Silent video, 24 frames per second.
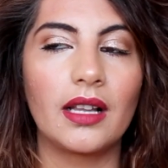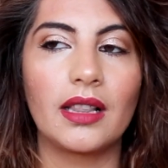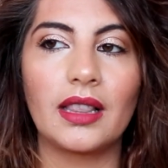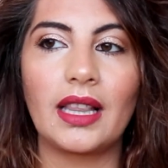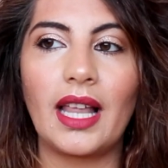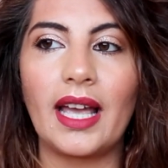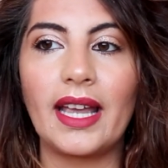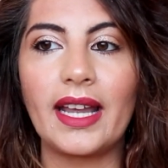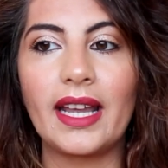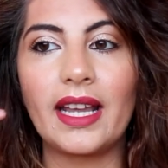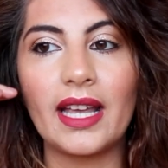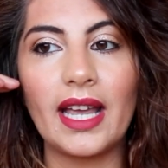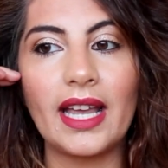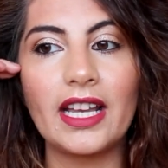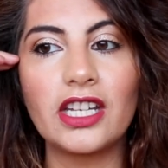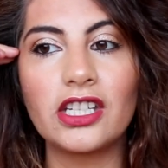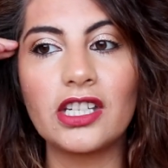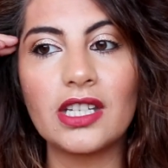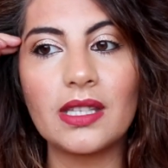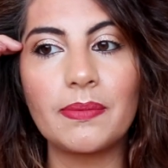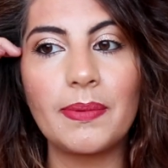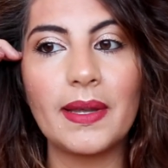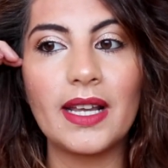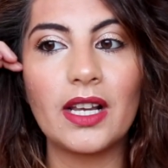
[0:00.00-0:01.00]
like,
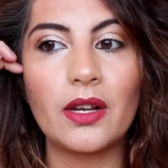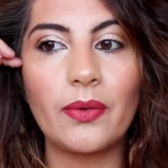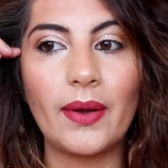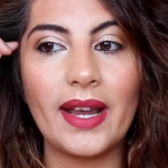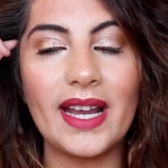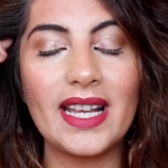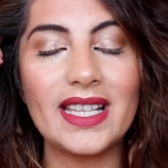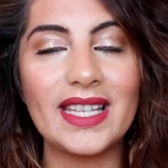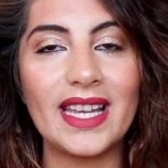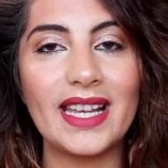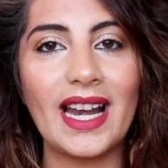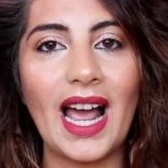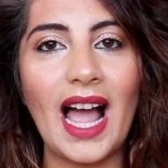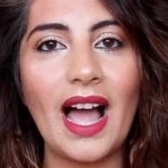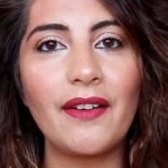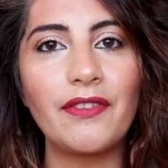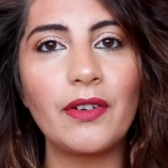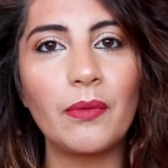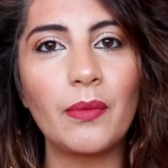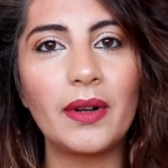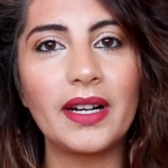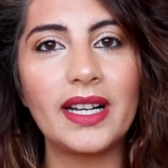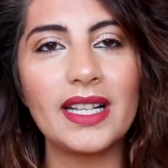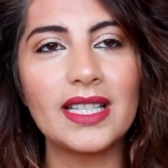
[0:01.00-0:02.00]
it's just been crazy, and I
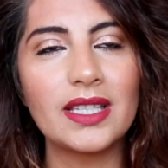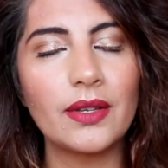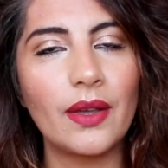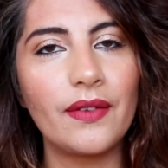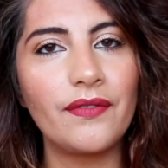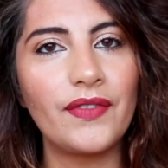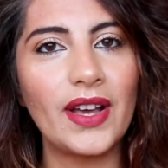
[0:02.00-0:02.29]
haven't wanted to